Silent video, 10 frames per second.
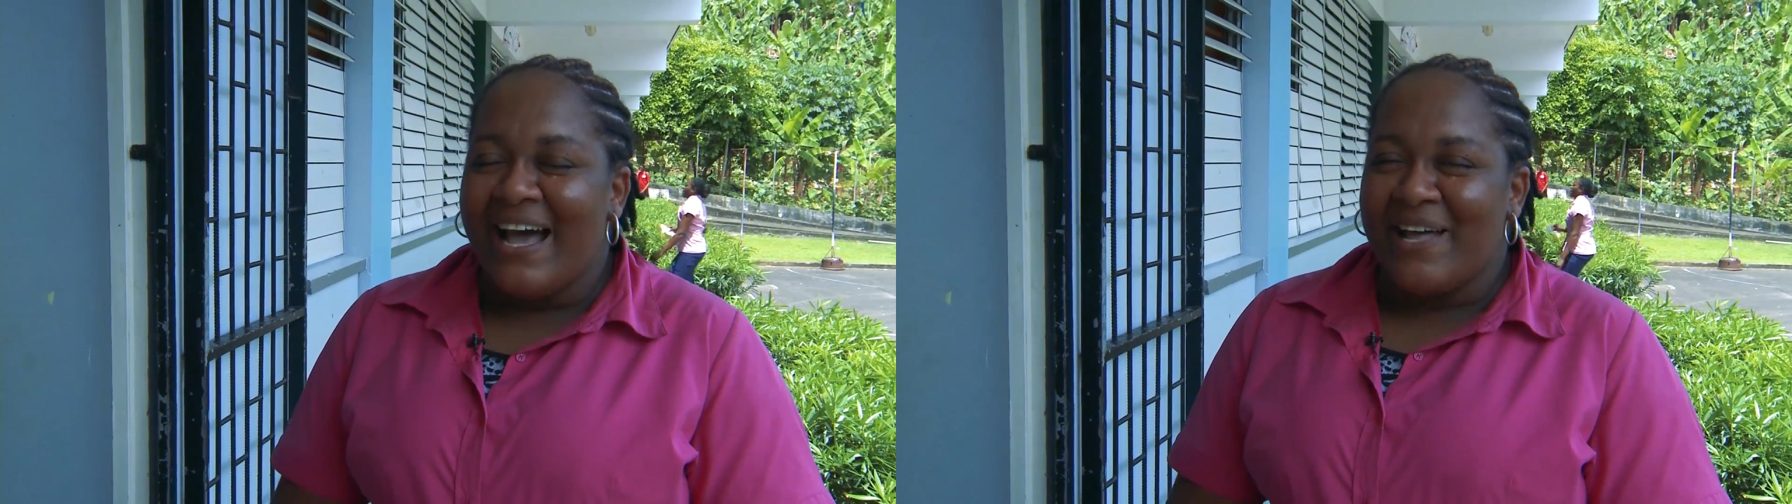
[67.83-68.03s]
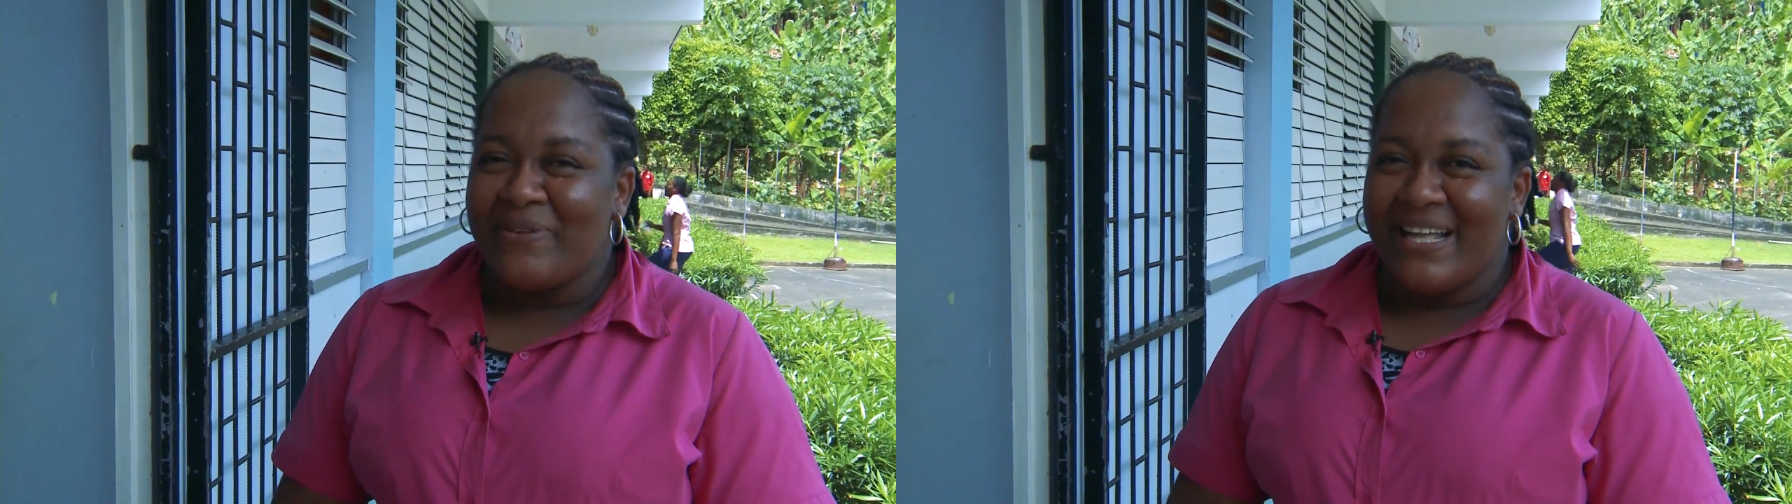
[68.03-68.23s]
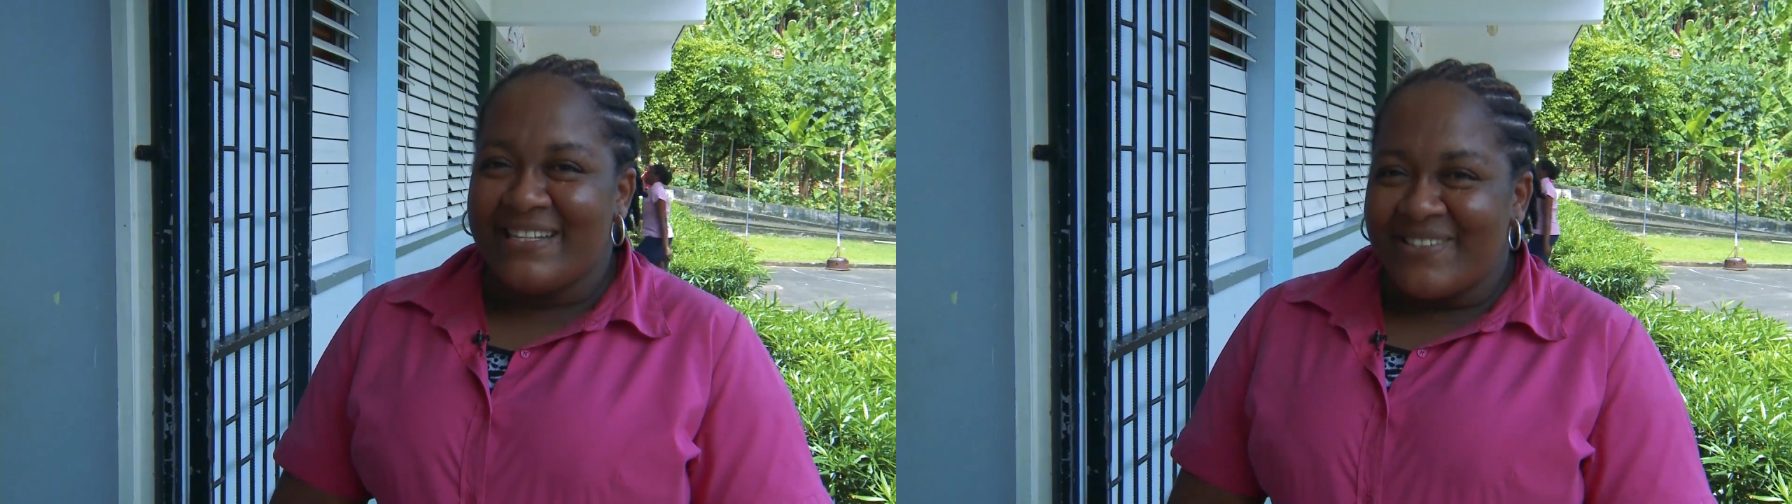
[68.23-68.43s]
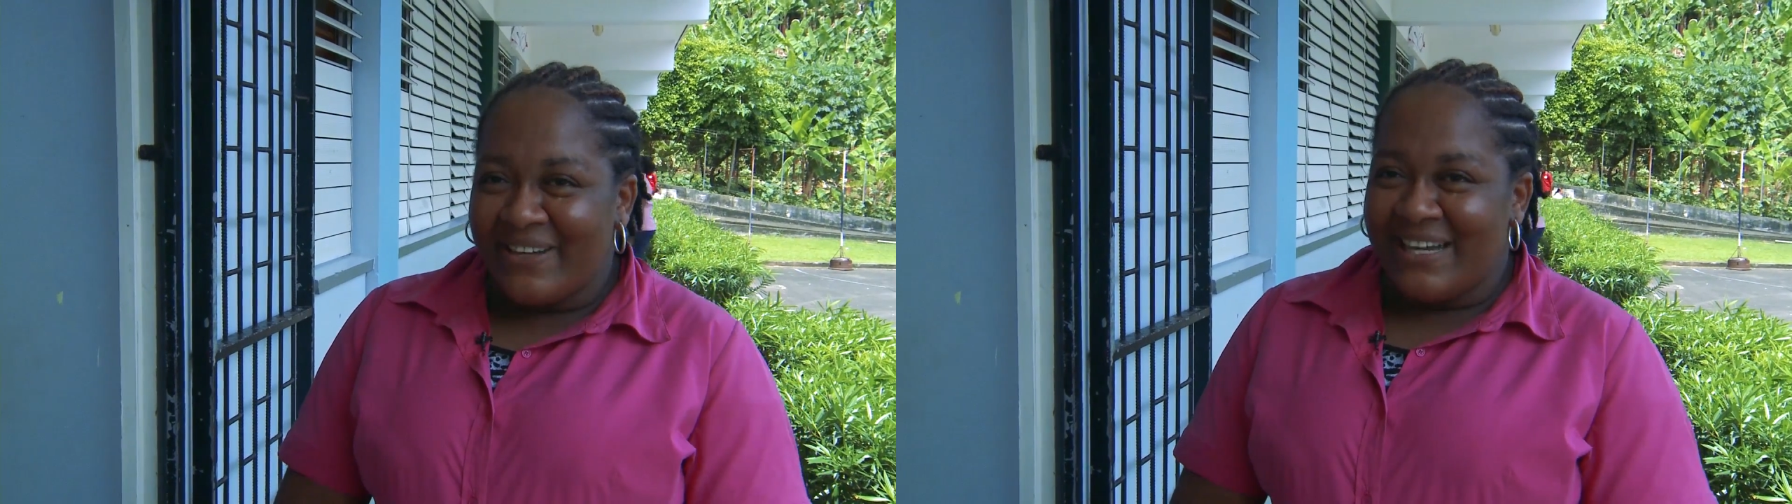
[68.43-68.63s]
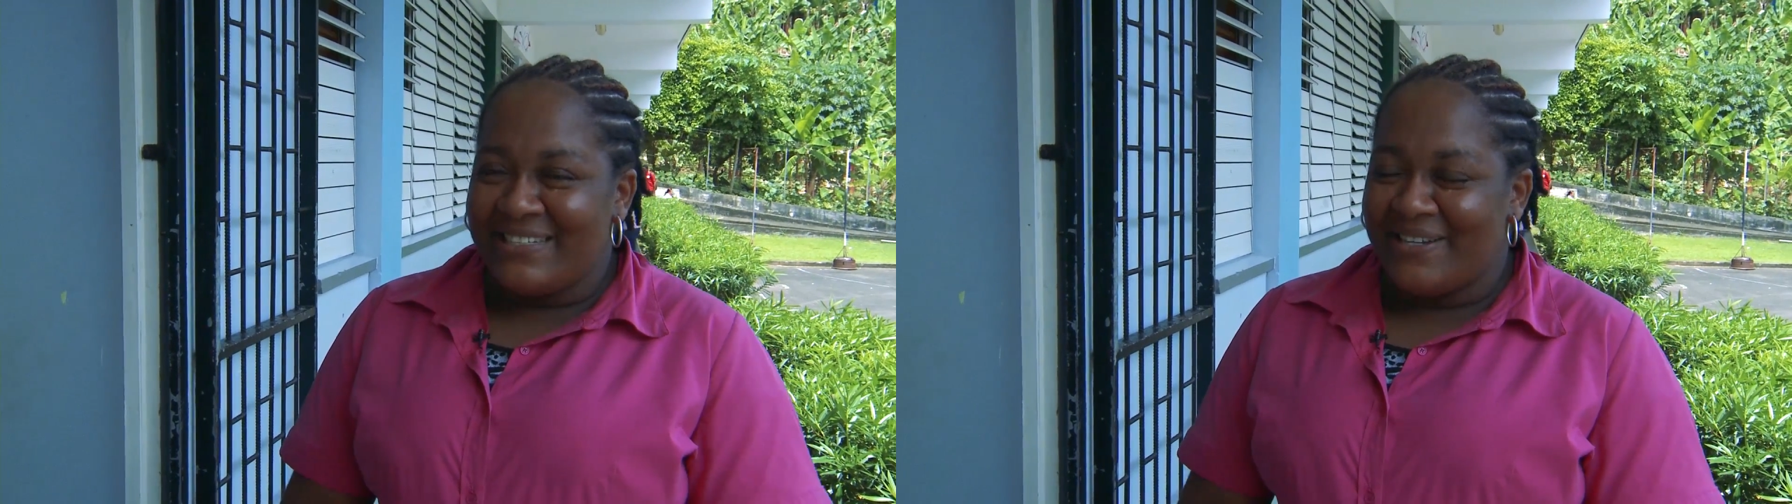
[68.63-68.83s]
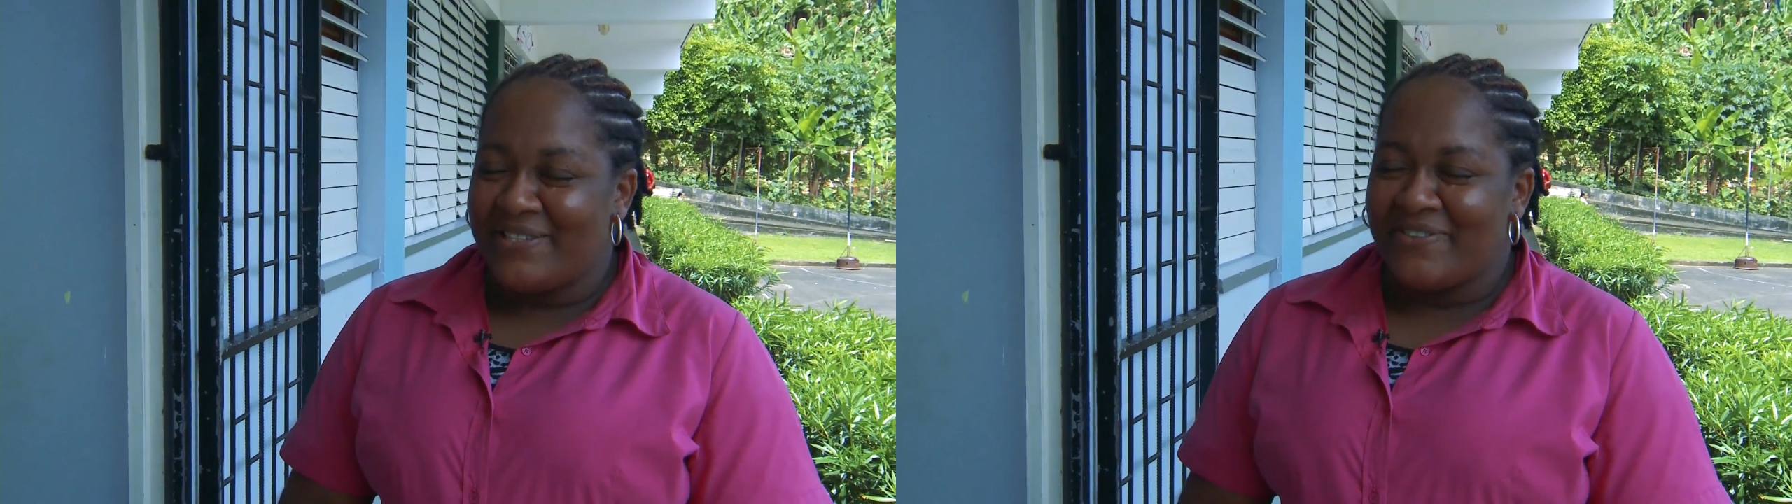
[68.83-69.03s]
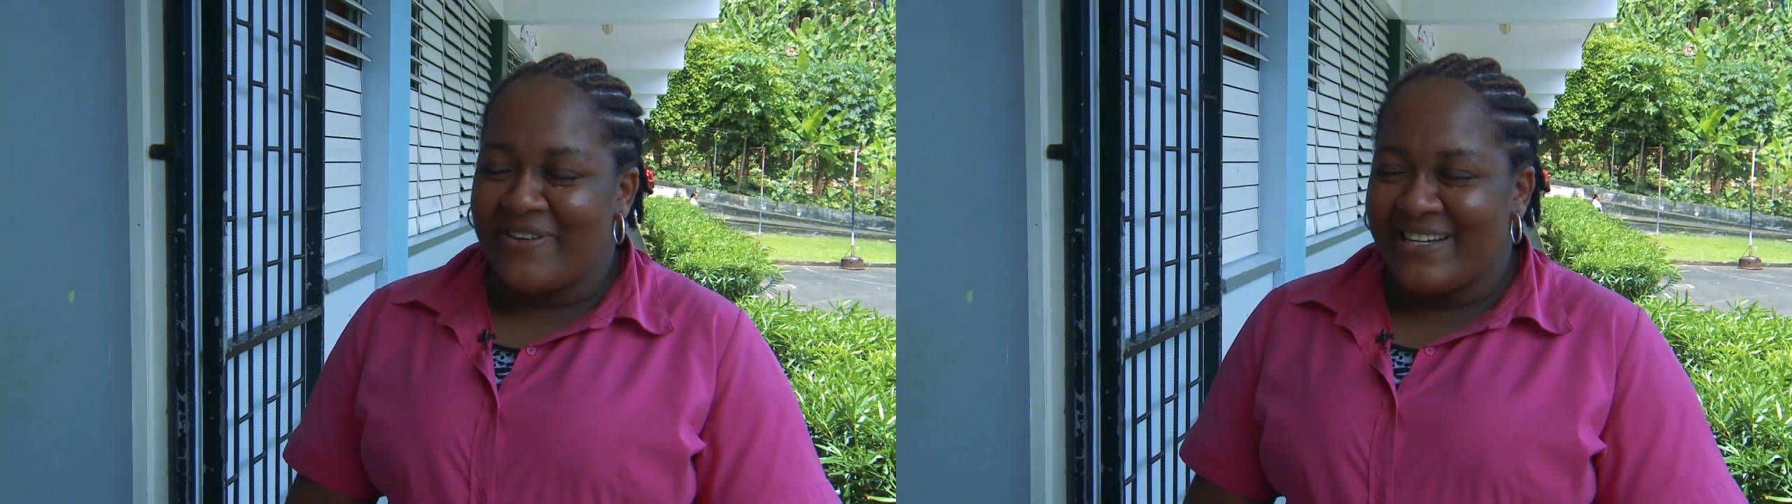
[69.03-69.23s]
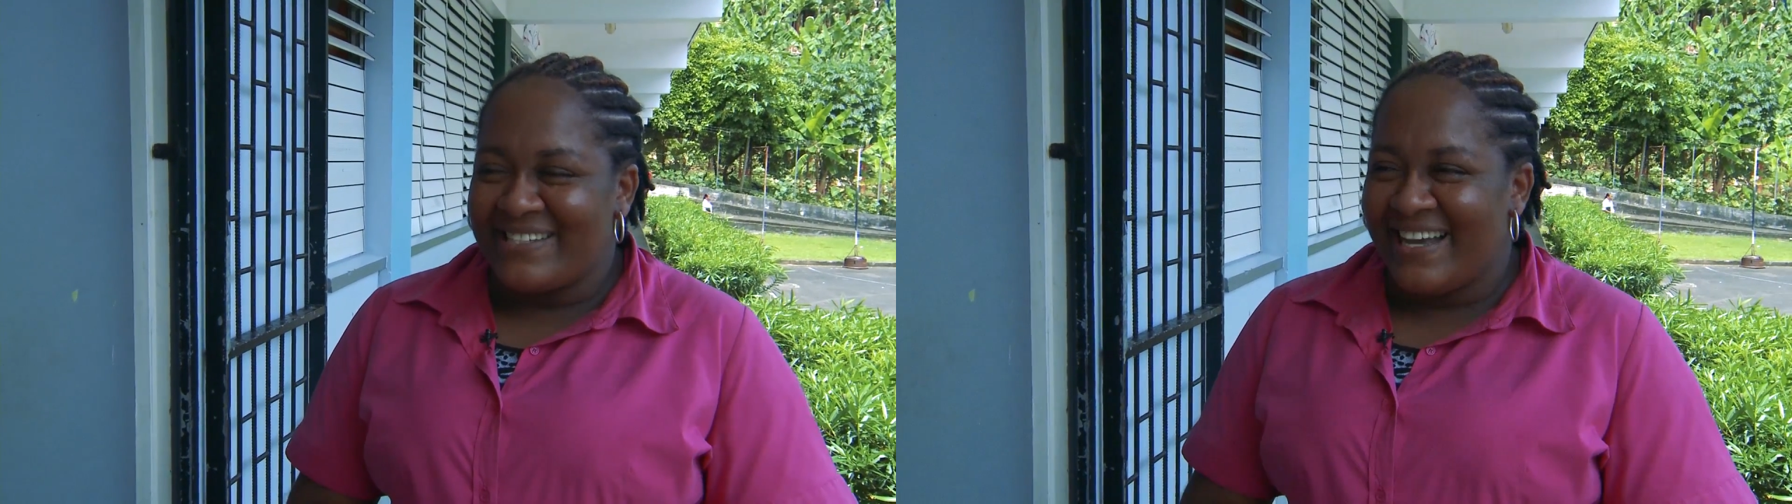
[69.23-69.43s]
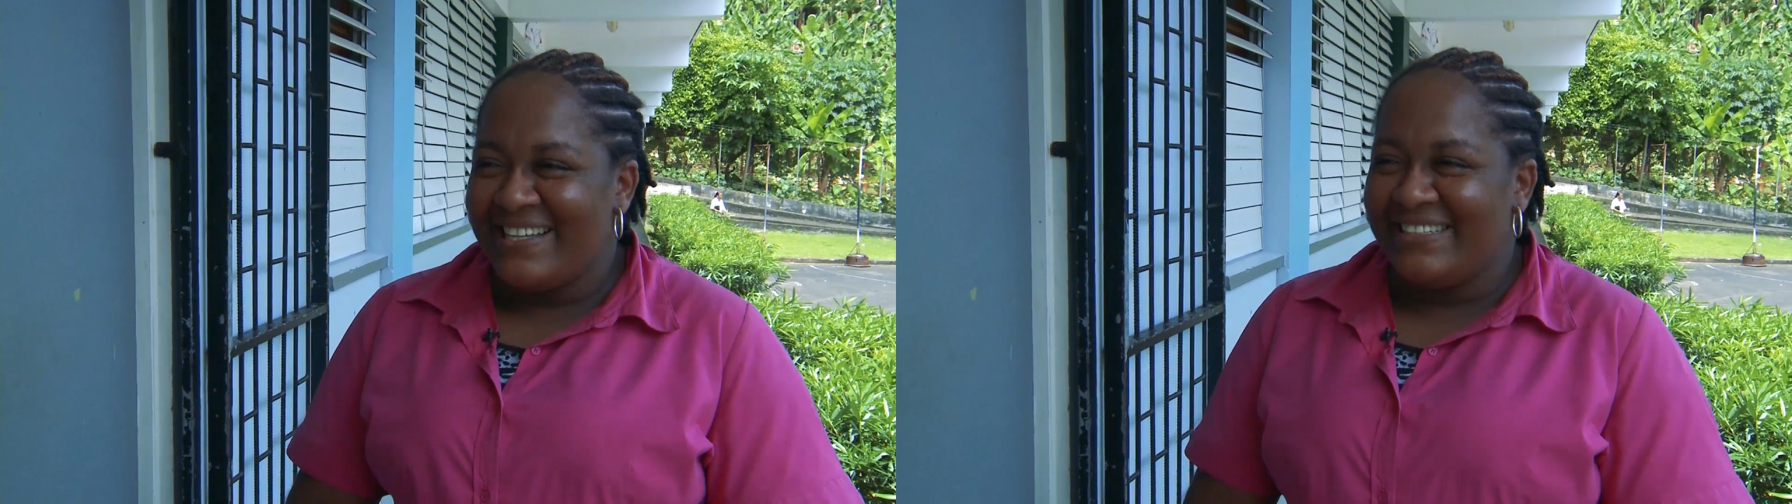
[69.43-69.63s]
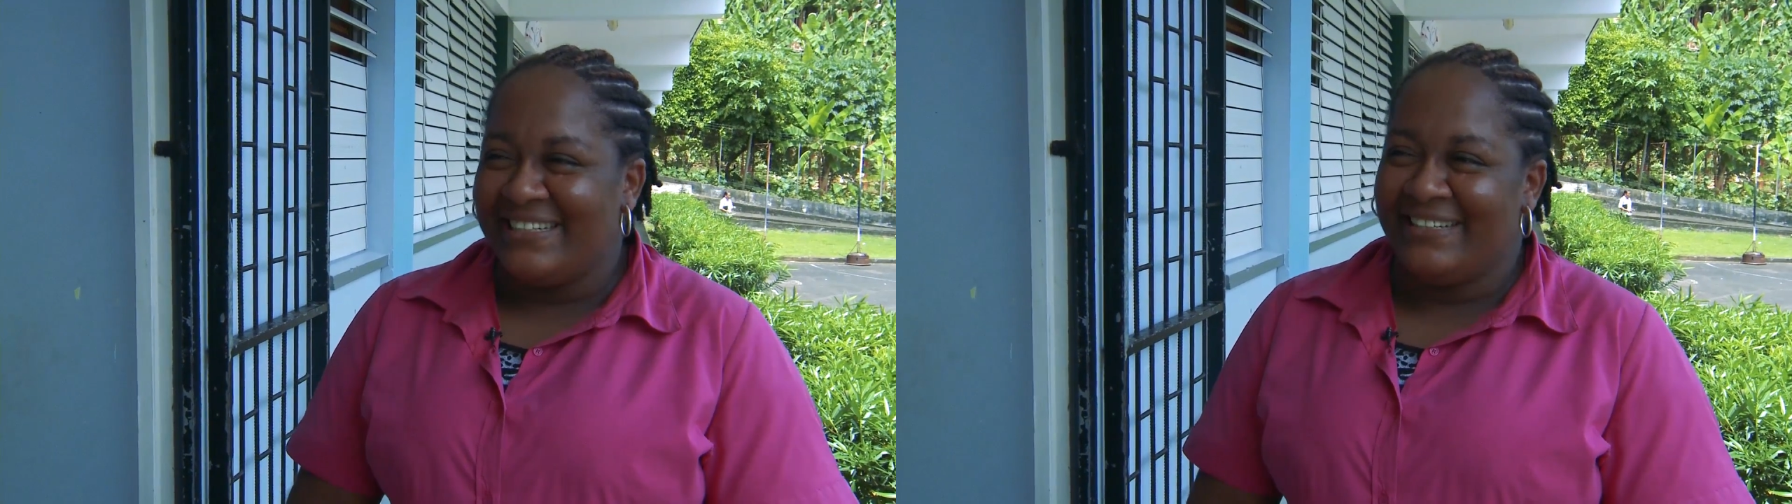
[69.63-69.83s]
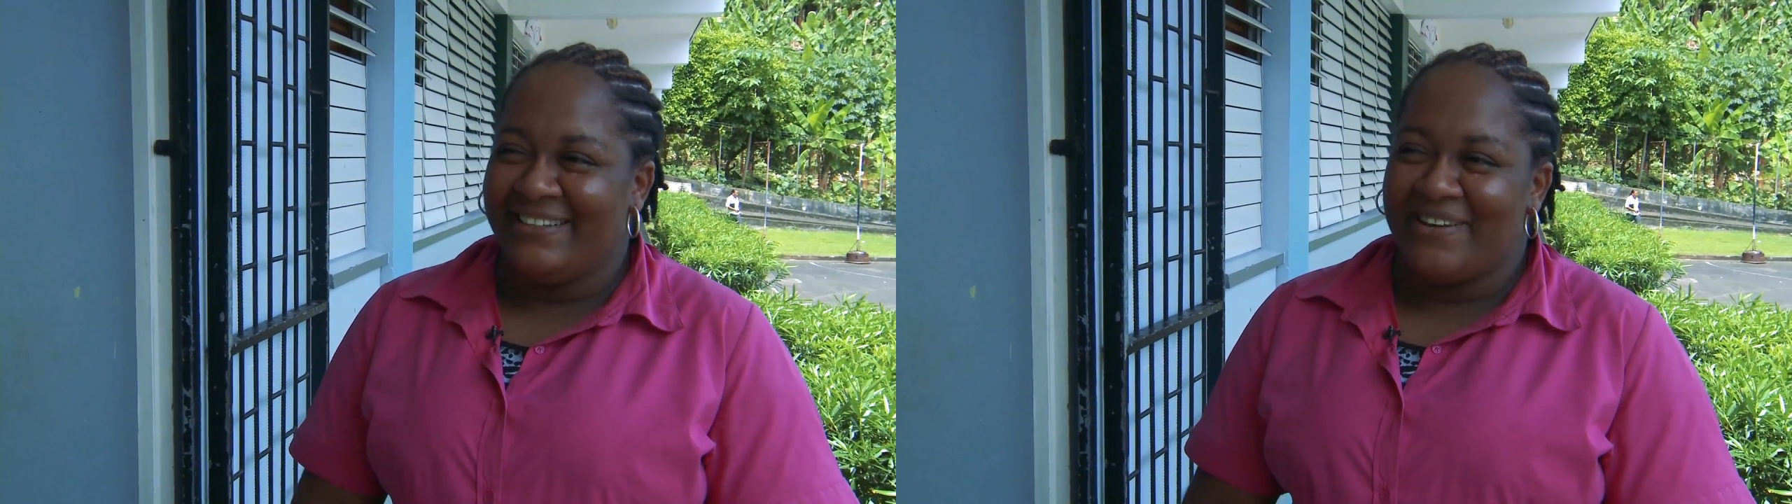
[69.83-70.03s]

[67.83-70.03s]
And when I saw that, I was very excited.